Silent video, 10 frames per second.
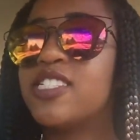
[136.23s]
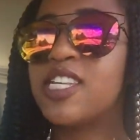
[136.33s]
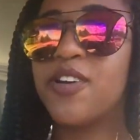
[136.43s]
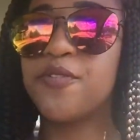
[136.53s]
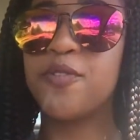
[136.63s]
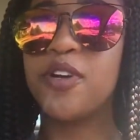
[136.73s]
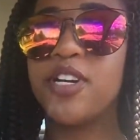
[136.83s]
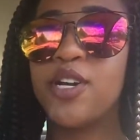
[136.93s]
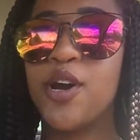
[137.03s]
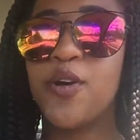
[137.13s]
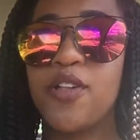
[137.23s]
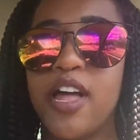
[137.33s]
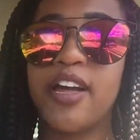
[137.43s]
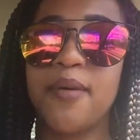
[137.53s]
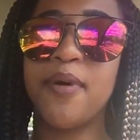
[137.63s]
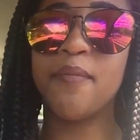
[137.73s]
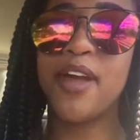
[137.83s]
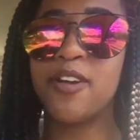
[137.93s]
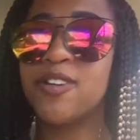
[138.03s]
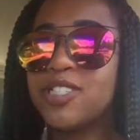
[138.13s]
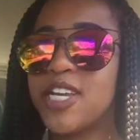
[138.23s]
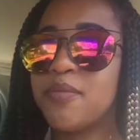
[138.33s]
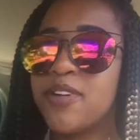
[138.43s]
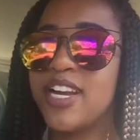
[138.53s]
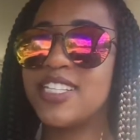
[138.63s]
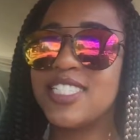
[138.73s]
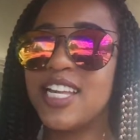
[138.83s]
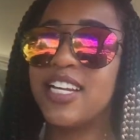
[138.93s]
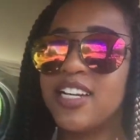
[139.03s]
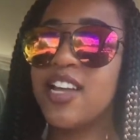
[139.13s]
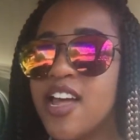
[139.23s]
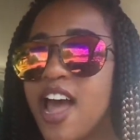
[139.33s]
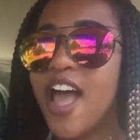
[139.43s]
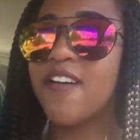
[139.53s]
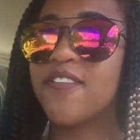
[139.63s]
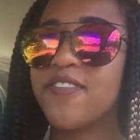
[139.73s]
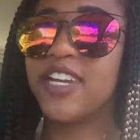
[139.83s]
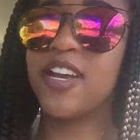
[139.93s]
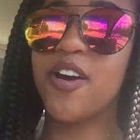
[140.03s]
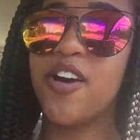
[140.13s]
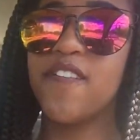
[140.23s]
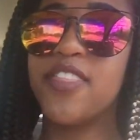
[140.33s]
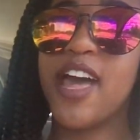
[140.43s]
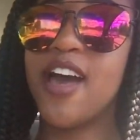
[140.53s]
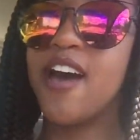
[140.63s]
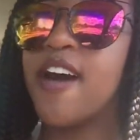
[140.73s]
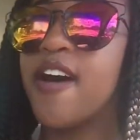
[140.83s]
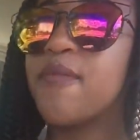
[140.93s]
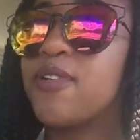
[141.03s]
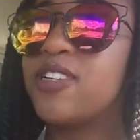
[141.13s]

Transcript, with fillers: So if you want to know like about my crochet braids, then I have a video of that up.